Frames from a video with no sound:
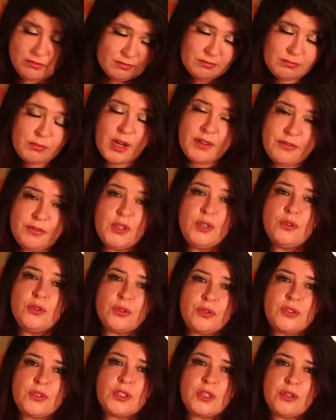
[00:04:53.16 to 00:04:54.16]
my views
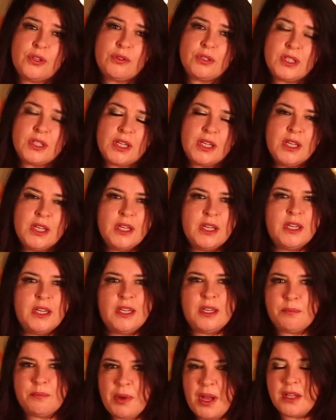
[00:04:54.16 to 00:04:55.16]
on security.
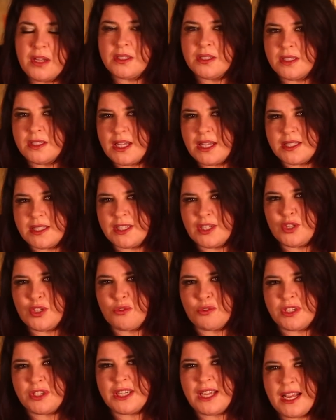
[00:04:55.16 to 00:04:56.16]
But that
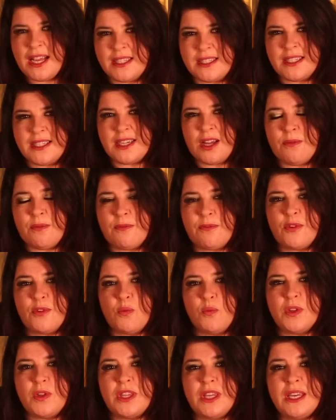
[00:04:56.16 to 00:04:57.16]
security has to come
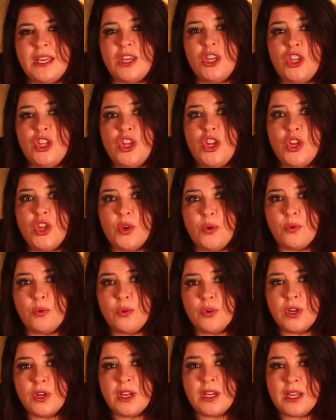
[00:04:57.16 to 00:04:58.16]
from within you.
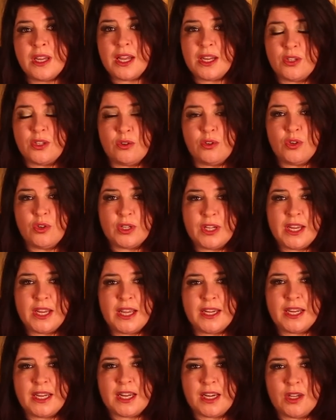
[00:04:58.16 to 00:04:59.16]
And you're looking
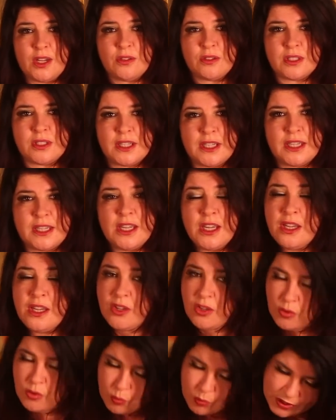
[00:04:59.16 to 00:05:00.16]
at it closely.
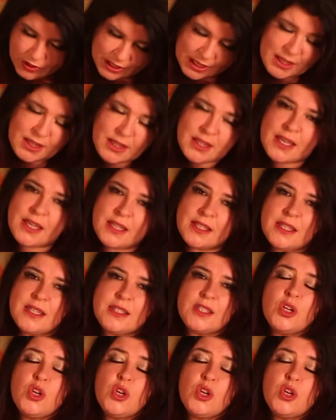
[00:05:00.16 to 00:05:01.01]
Within this, there's a